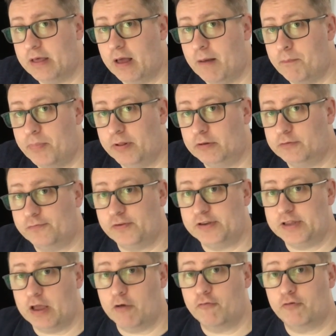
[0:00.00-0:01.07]
build
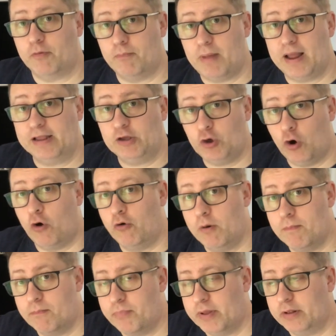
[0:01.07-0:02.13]
video from my
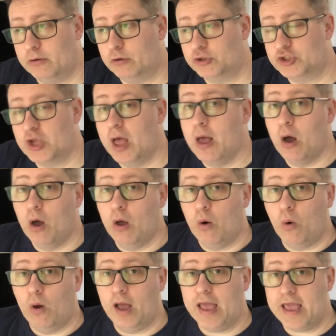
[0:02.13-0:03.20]
current builds.
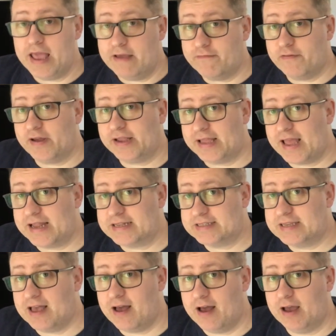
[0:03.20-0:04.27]
If I get
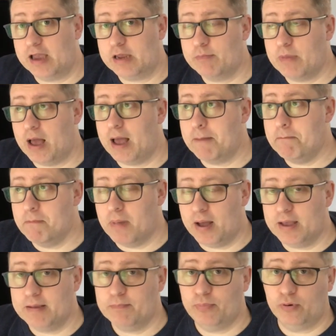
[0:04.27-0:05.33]
time, I
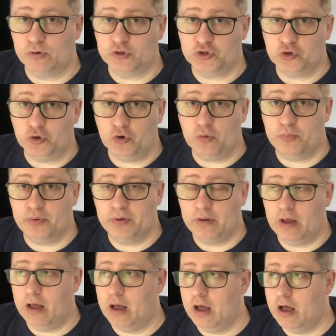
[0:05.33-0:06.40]
might put up
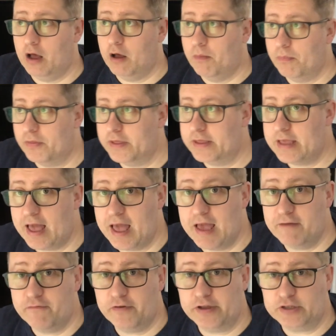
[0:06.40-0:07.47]
the
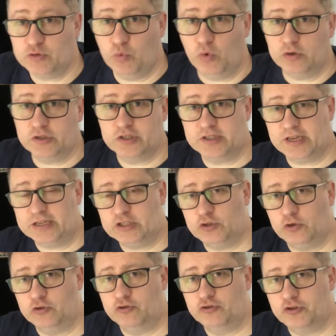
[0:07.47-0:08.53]
Airfix
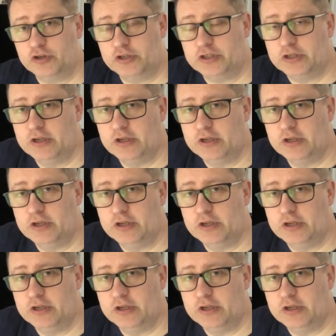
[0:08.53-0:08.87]
1600